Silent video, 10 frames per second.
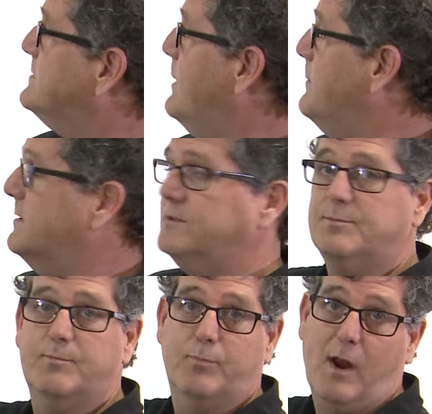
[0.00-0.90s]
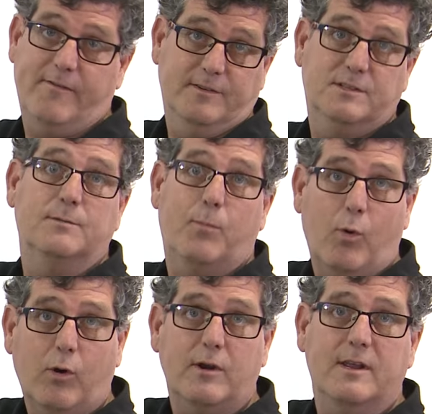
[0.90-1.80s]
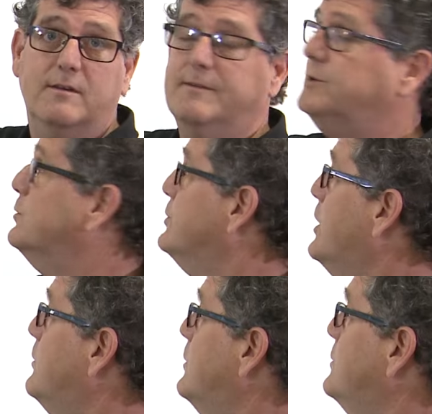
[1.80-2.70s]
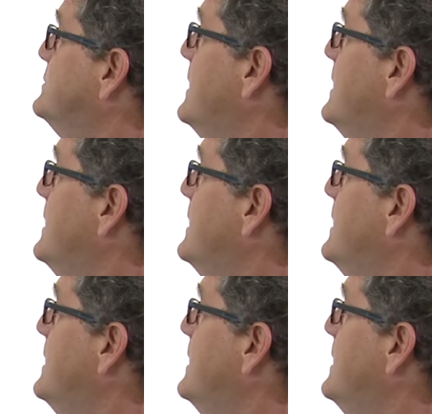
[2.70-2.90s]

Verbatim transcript: maybe it's private support, individual donors.